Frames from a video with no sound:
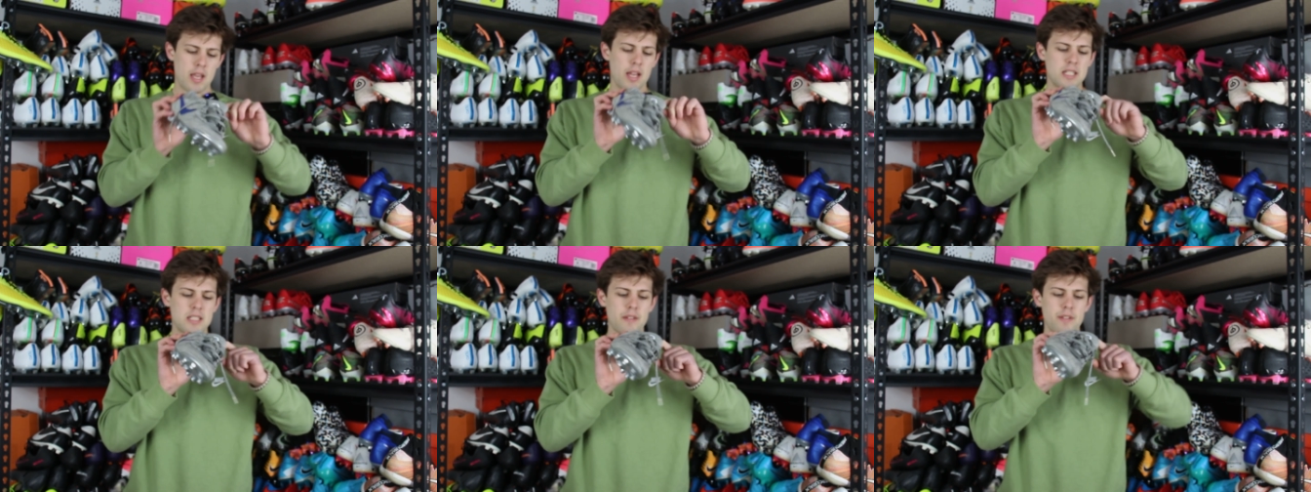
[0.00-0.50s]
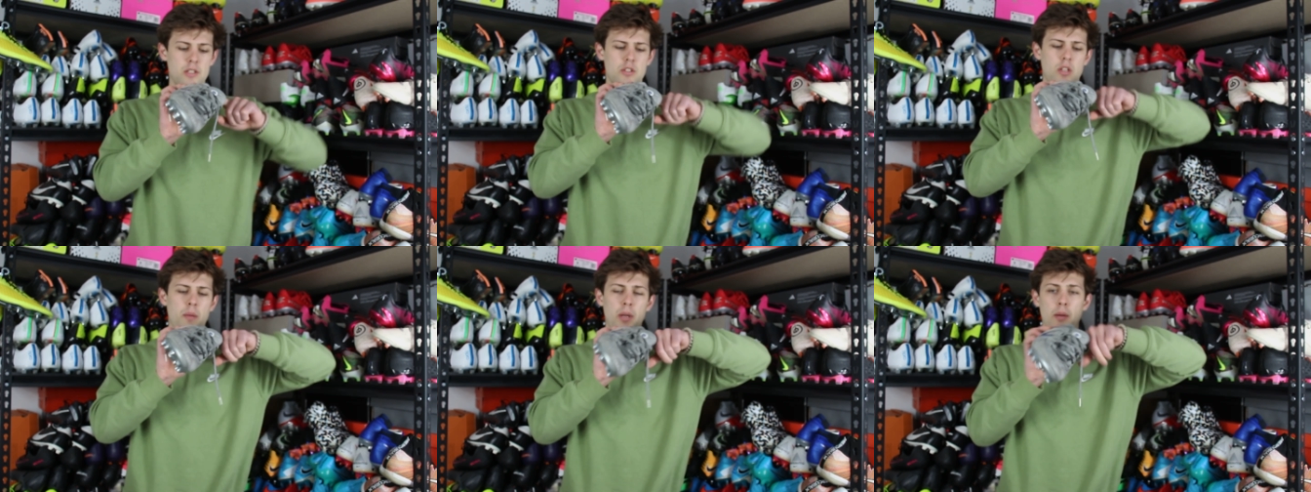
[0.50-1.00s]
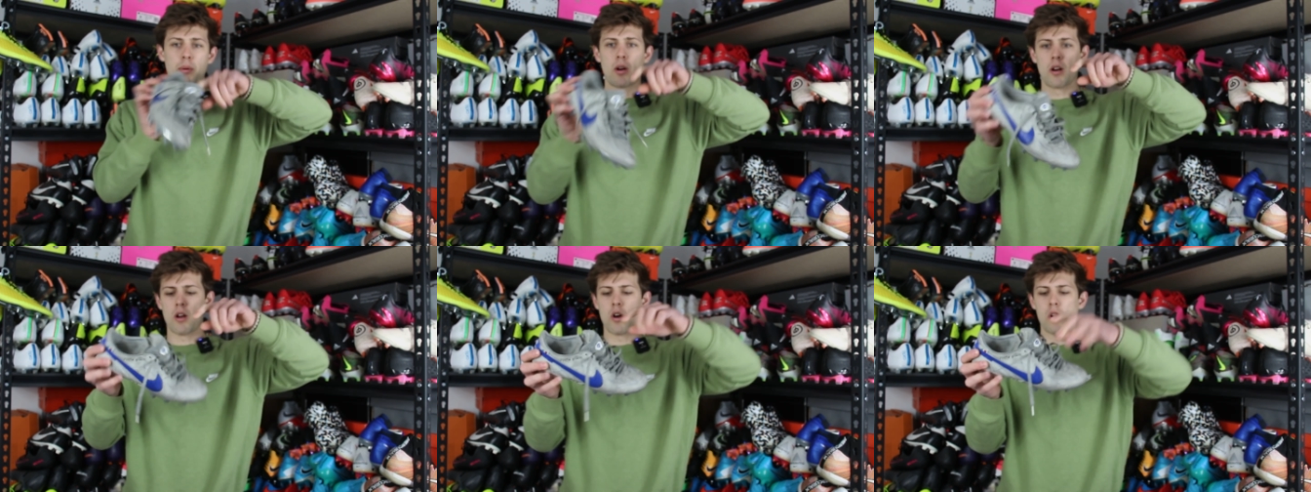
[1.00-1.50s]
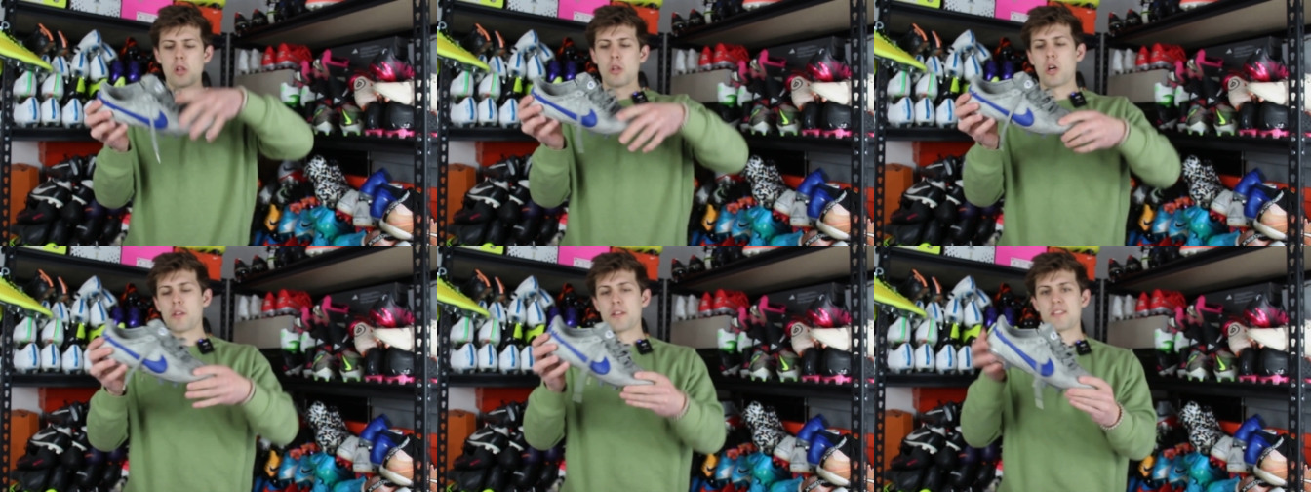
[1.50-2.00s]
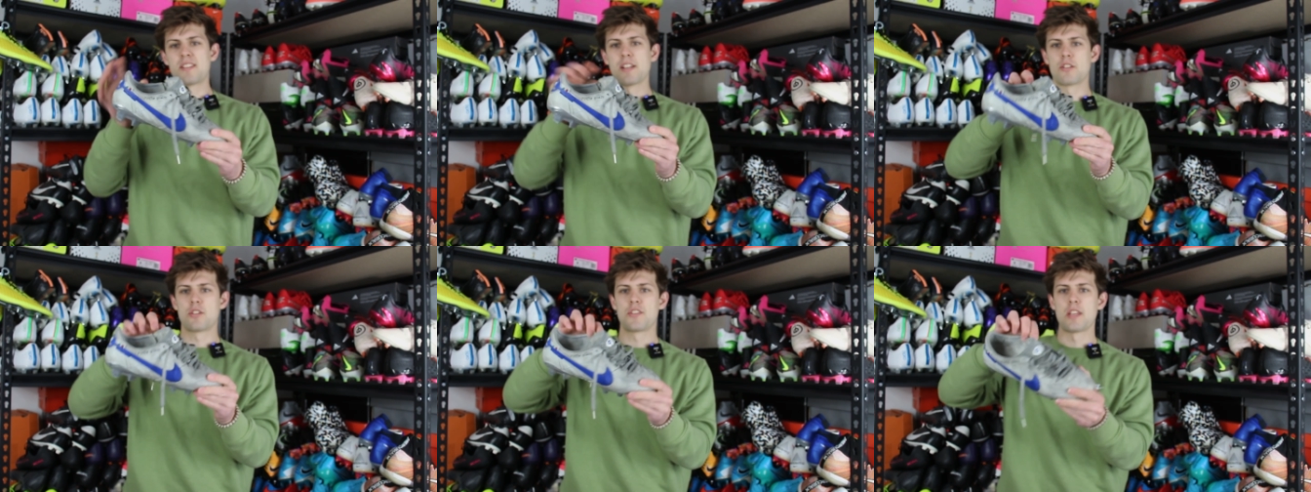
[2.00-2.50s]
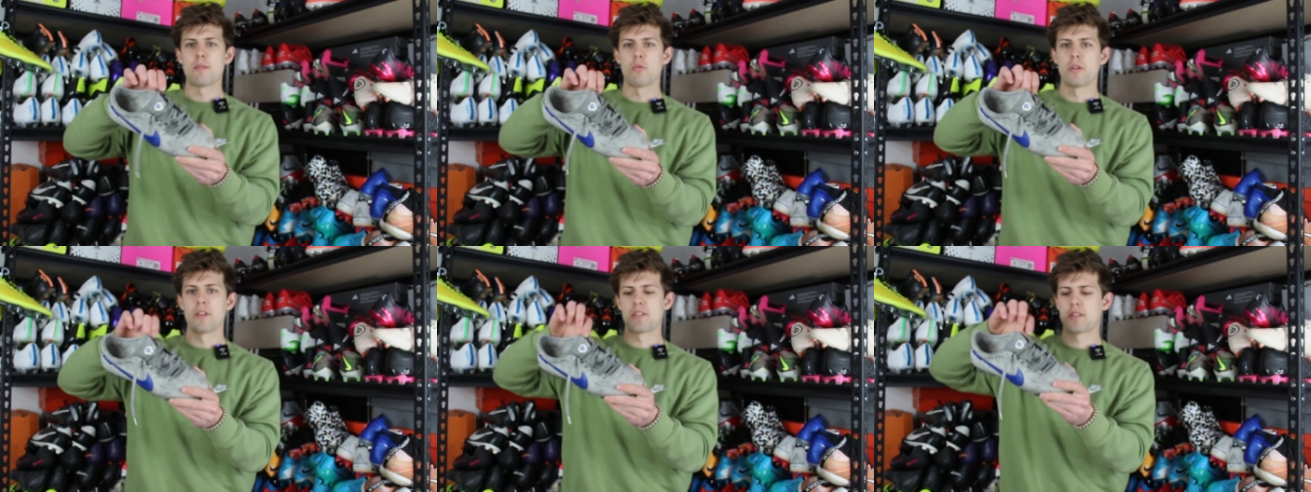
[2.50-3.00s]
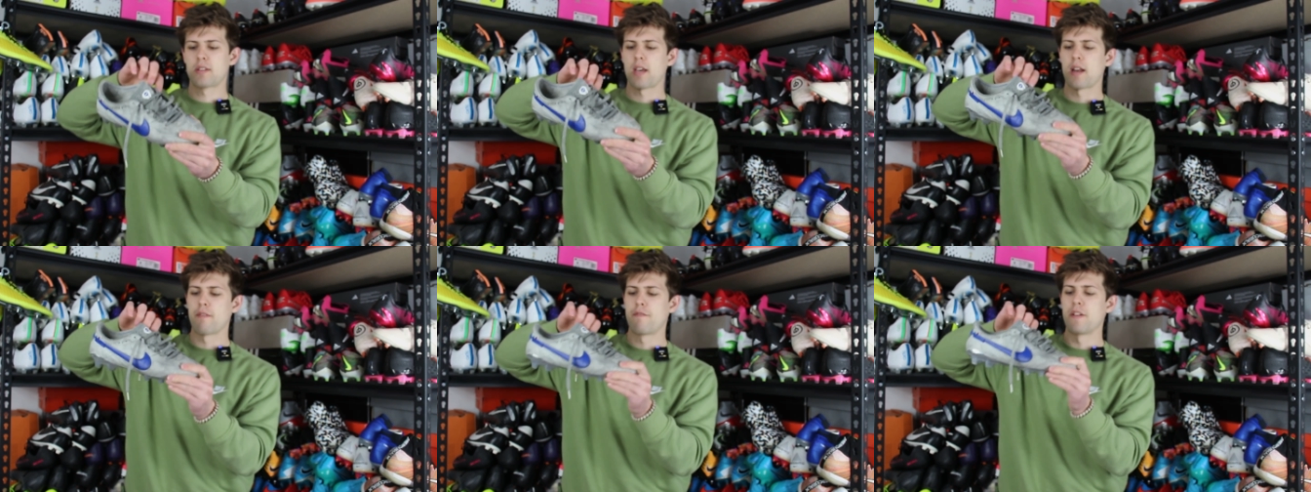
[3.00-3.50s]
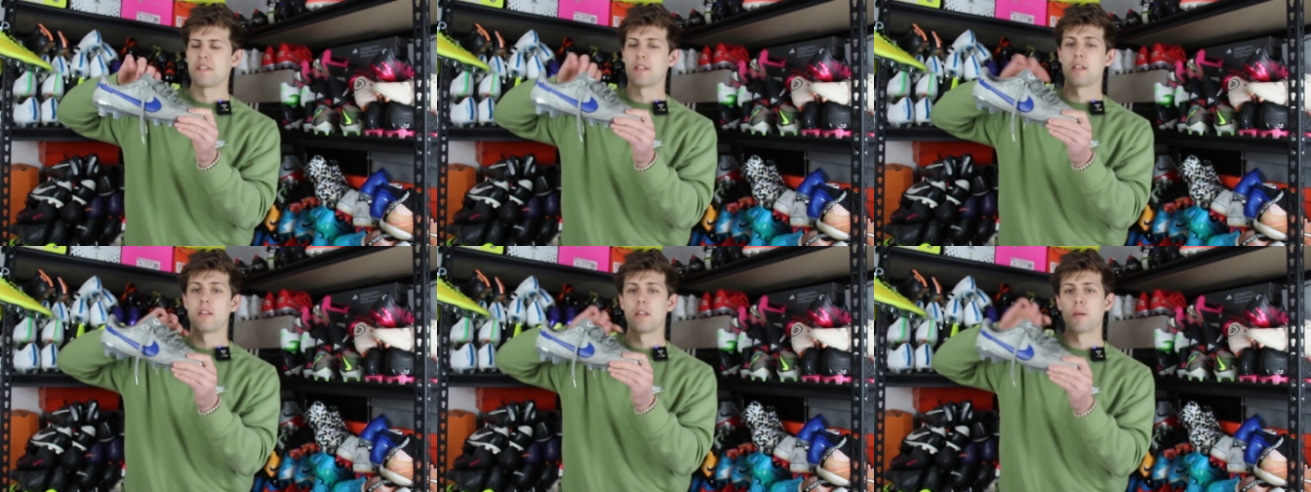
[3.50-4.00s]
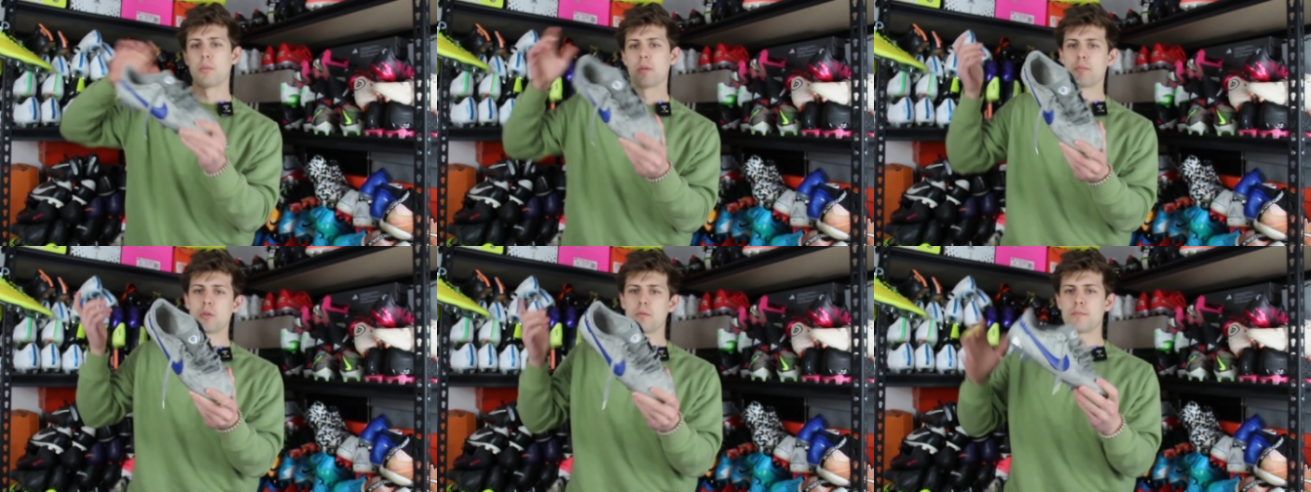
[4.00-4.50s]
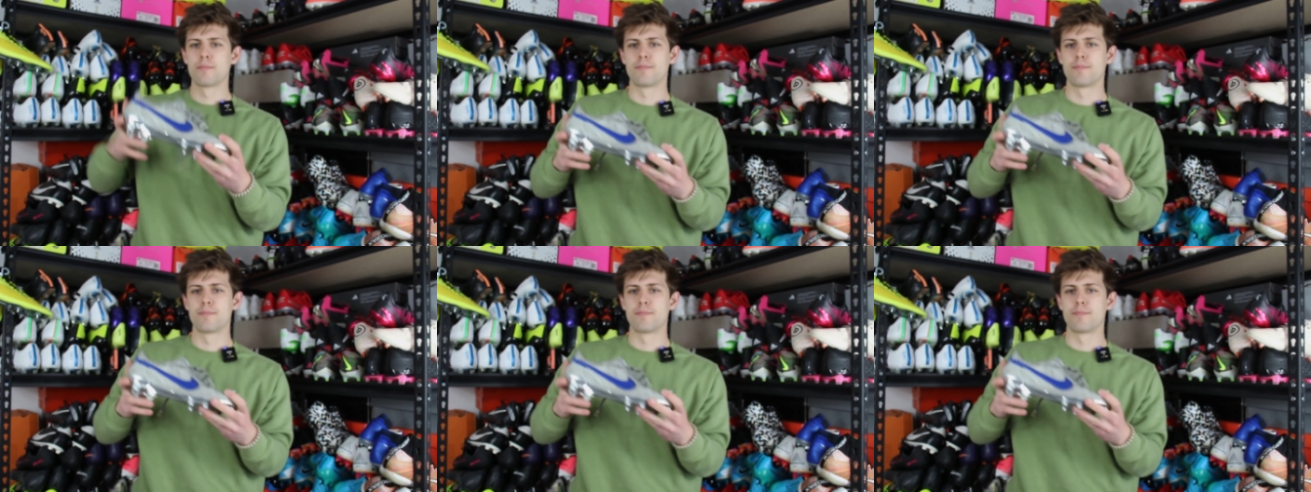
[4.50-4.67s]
it's definitely just coming apart all along the stitch seam where this kind of fits into the upper of the boot.